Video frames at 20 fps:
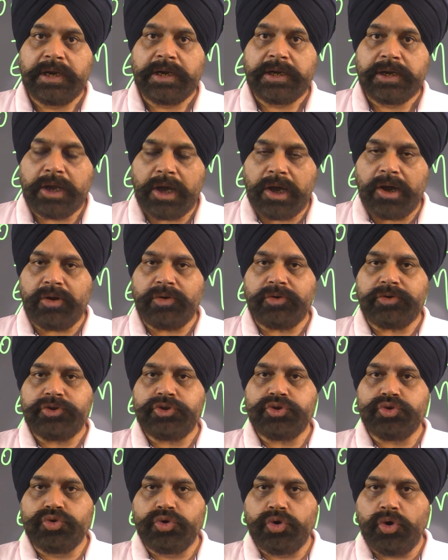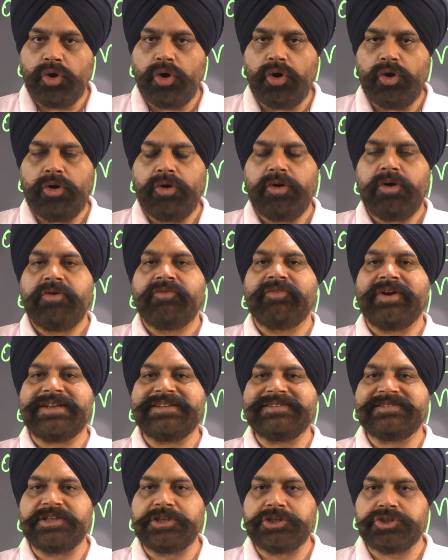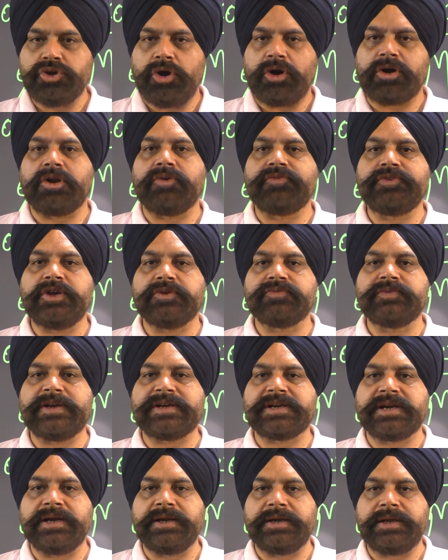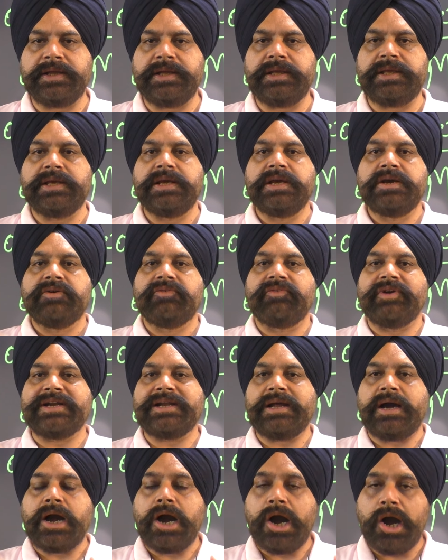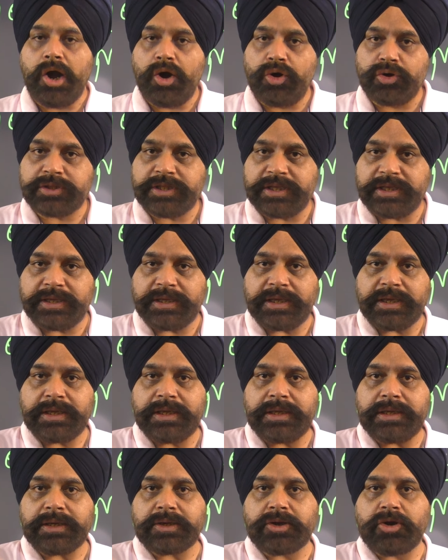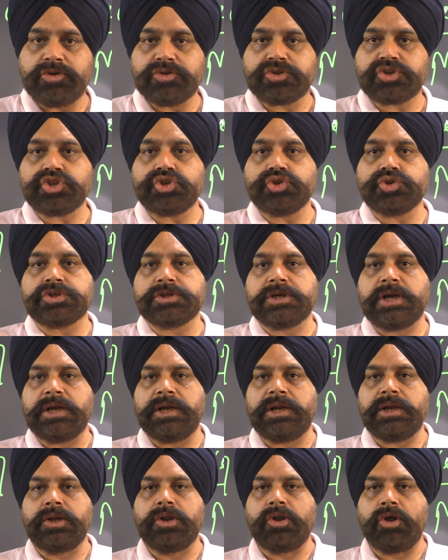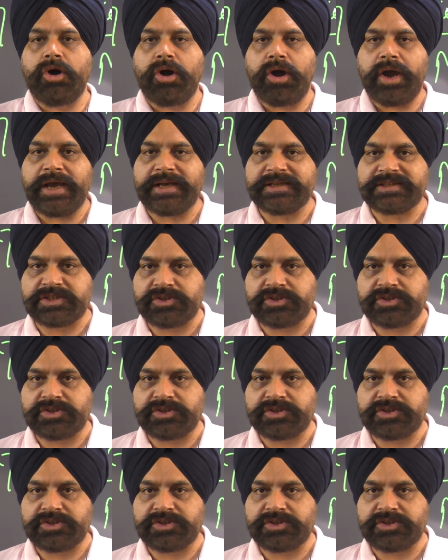Now you know what is the geography of that country, how they constitutional law has